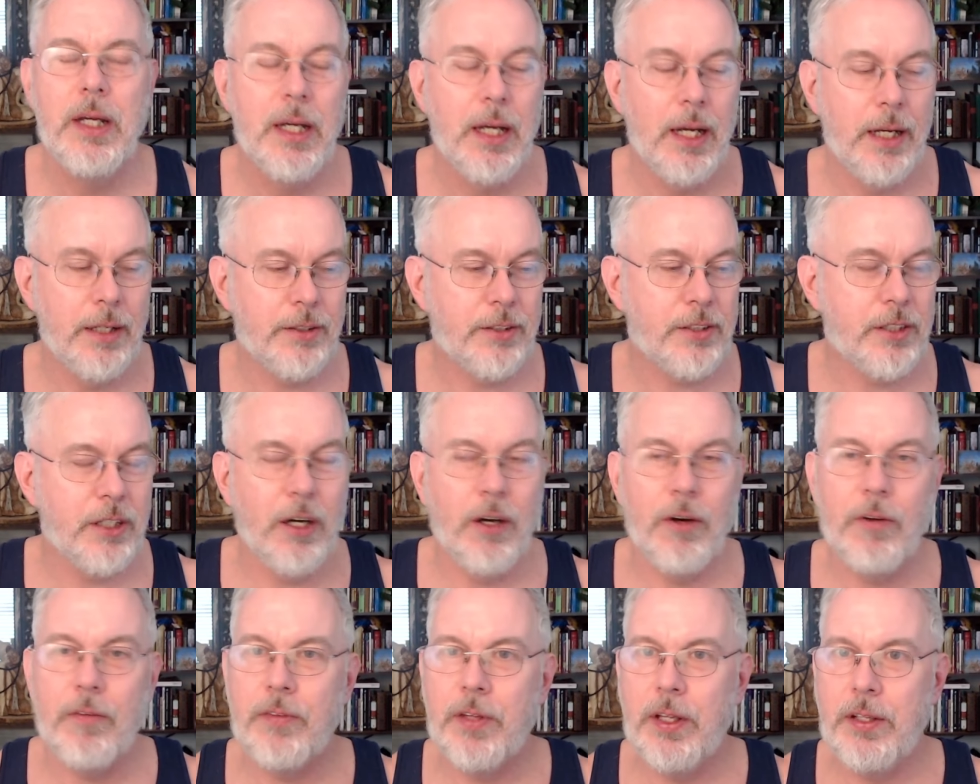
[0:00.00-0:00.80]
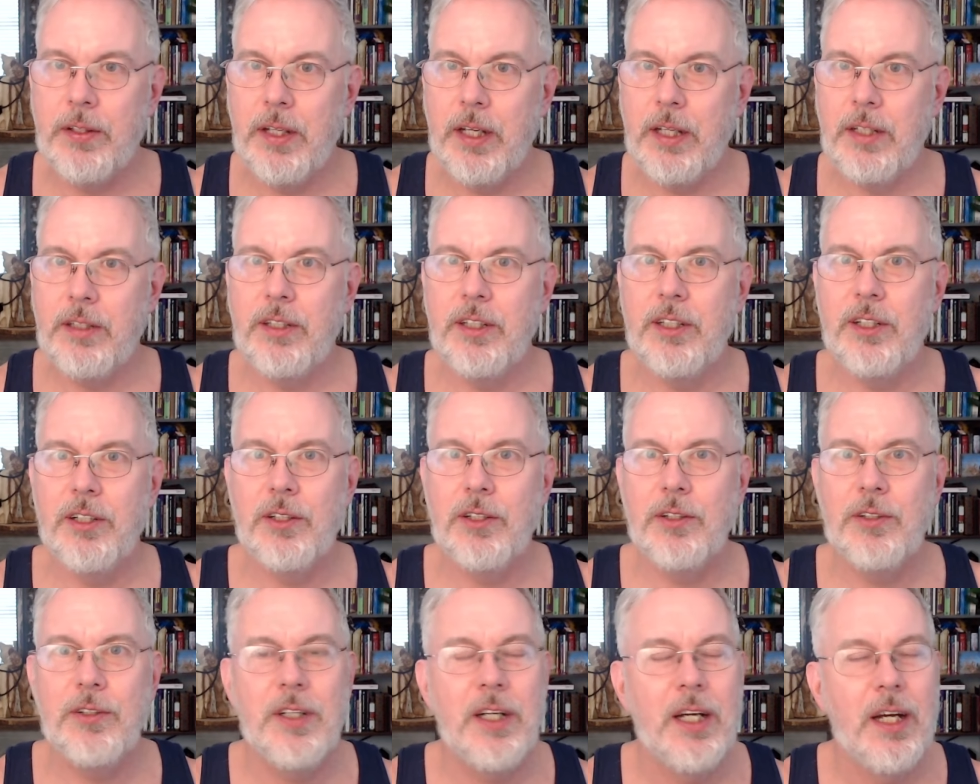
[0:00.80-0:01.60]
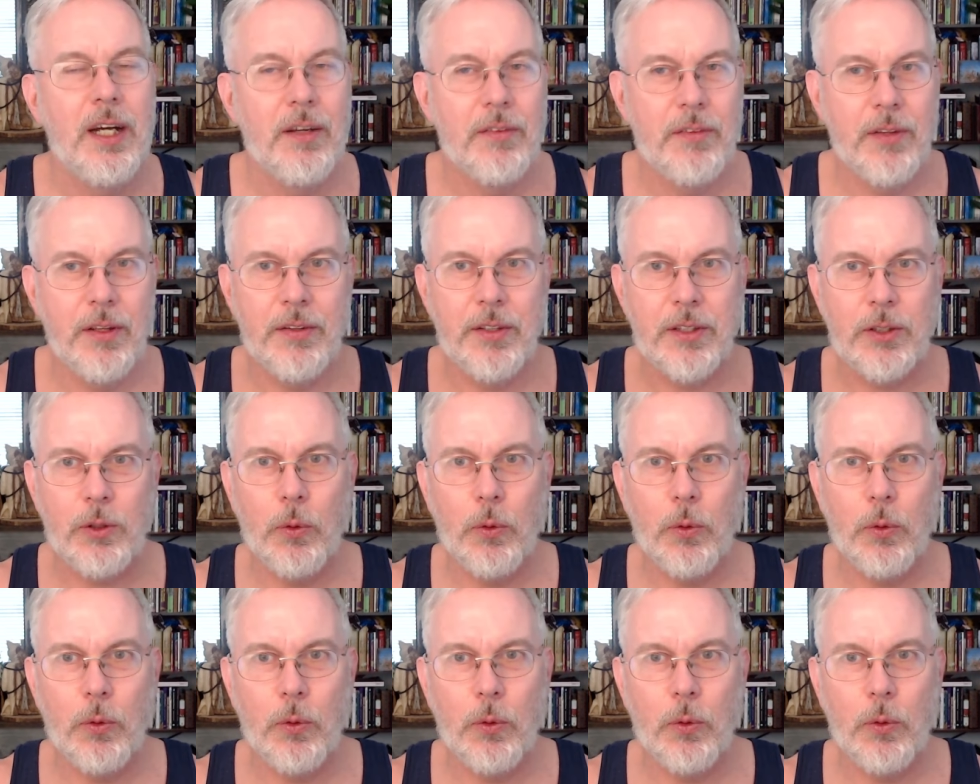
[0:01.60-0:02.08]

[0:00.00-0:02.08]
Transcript: And so then they knew that the